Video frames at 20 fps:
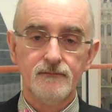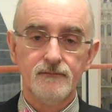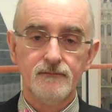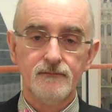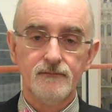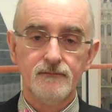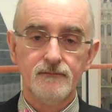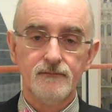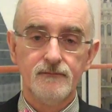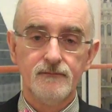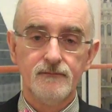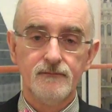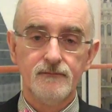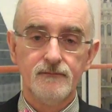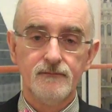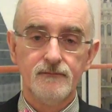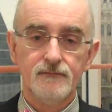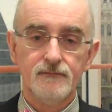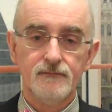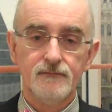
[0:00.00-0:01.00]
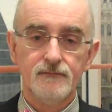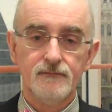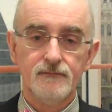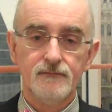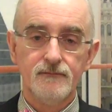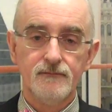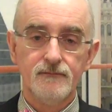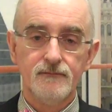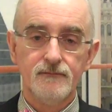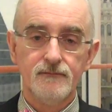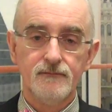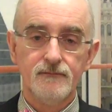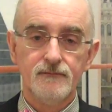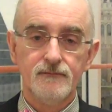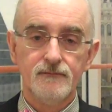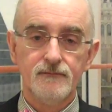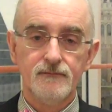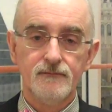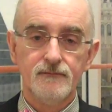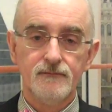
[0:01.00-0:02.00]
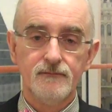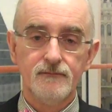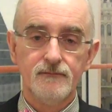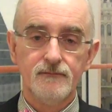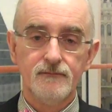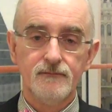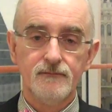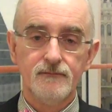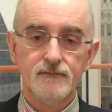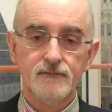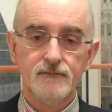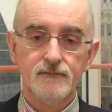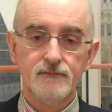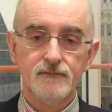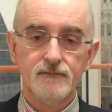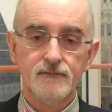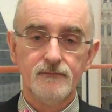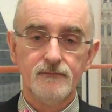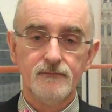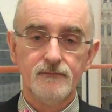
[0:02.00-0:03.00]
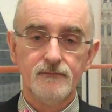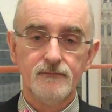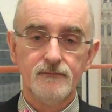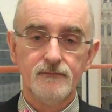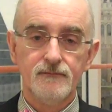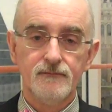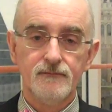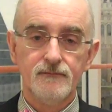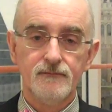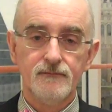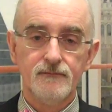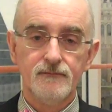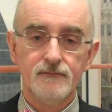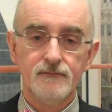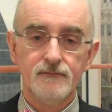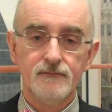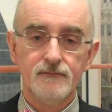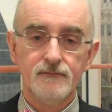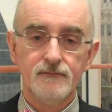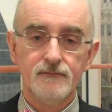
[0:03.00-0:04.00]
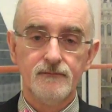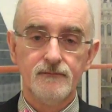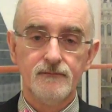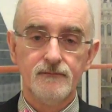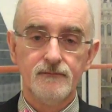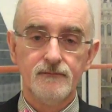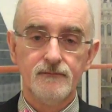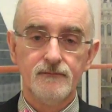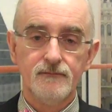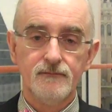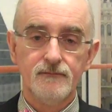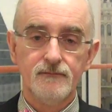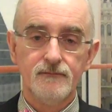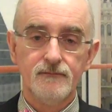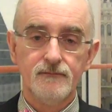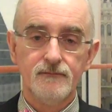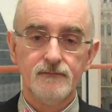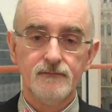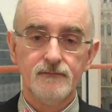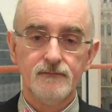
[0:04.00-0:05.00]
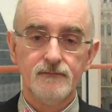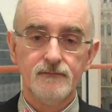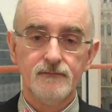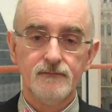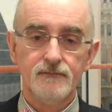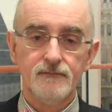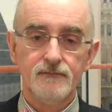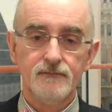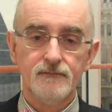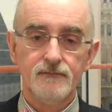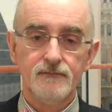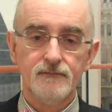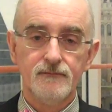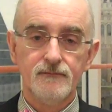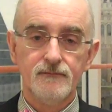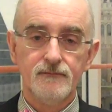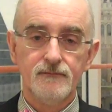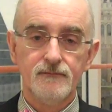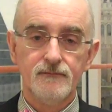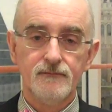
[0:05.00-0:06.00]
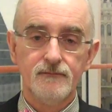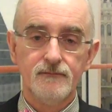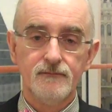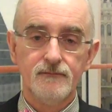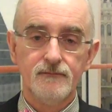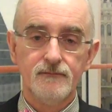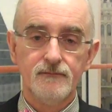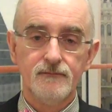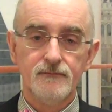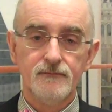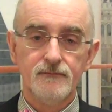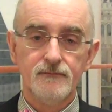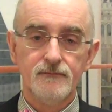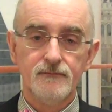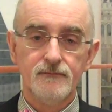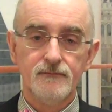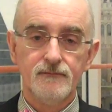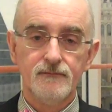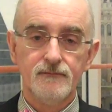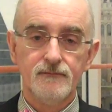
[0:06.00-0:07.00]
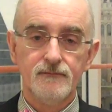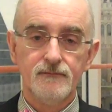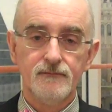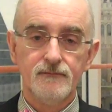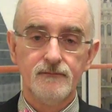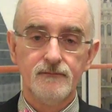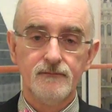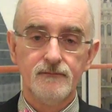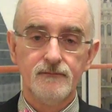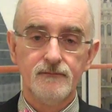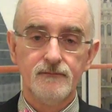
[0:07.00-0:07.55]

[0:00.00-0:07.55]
The face doesn't move, so there is nothing to read.